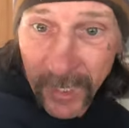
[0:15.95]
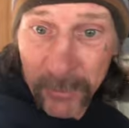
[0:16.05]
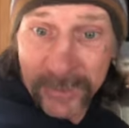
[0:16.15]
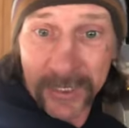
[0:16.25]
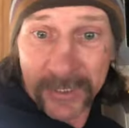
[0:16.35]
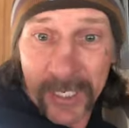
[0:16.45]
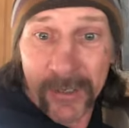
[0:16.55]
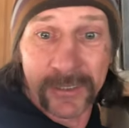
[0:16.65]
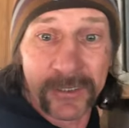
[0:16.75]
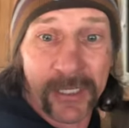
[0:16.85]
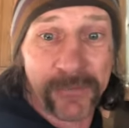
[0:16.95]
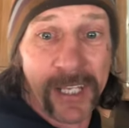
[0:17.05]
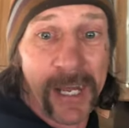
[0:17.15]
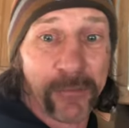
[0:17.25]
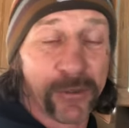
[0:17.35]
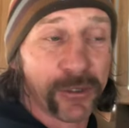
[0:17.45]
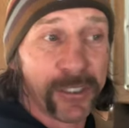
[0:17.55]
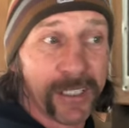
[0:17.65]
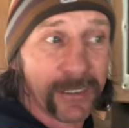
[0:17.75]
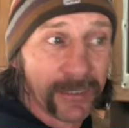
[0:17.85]
but since I since I've tapped the
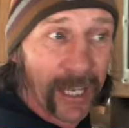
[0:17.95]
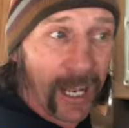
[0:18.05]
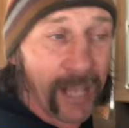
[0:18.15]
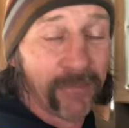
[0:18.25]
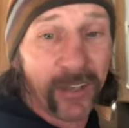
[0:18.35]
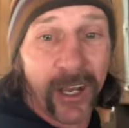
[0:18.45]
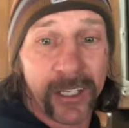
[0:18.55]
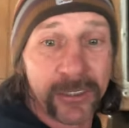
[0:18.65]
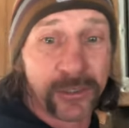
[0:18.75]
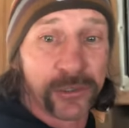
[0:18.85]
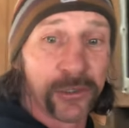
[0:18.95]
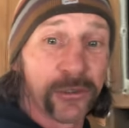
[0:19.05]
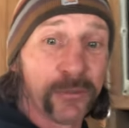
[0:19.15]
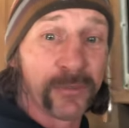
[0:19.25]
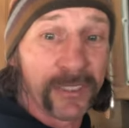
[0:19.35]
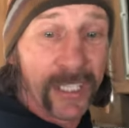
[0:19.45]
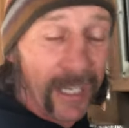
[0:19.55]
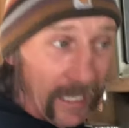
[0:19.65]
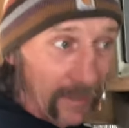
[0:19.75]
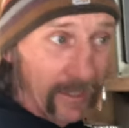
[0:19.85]
trees, I have not consumed
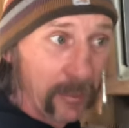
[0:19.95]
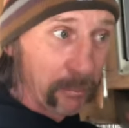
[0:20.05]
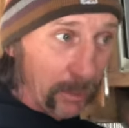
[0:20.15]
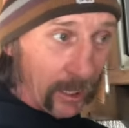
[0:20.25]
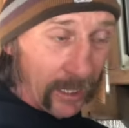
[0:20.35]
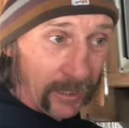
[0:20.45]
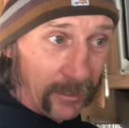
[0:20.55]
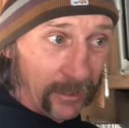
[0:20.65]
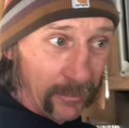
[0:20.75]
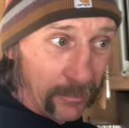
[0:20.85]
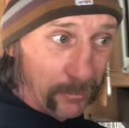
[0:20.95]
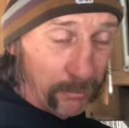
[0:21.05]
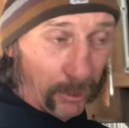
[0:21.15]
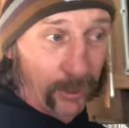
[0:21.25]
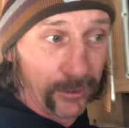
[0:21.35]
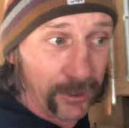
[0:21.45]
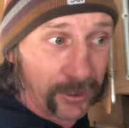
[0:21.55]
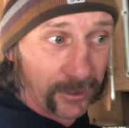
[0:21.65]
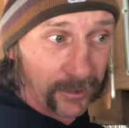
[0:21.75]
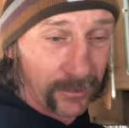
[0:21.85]
anything but
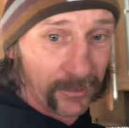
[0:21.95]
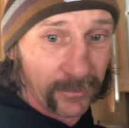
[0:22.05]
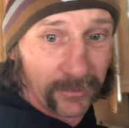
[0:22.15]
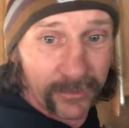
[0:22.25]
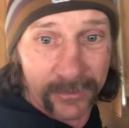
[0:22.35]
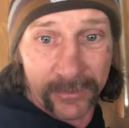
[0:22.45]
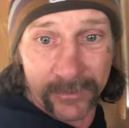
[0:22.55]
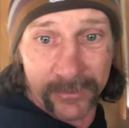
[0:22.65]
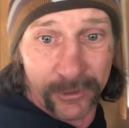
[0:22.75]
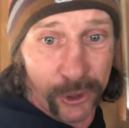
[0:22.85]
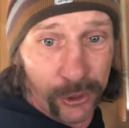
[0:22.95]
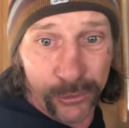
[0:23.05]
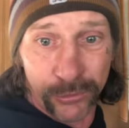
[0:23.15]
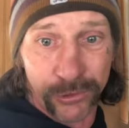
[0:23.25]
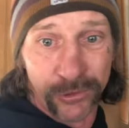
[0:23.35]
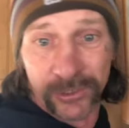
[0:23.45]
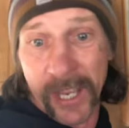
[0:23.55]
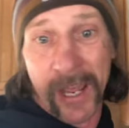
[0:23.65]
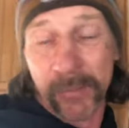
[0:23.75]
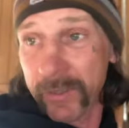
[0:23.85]
birch juice or
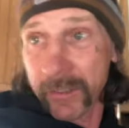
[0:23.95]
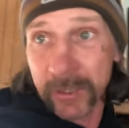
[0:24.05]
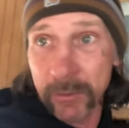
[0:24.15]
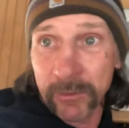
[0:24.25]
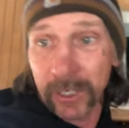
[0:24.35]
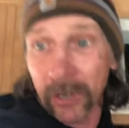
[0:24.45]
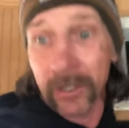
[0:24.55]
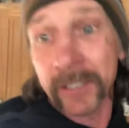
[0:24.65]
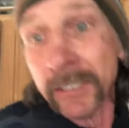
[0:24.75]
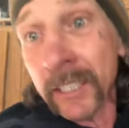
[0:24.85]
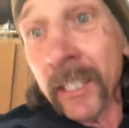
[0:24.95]
sap, whatever you want to call it.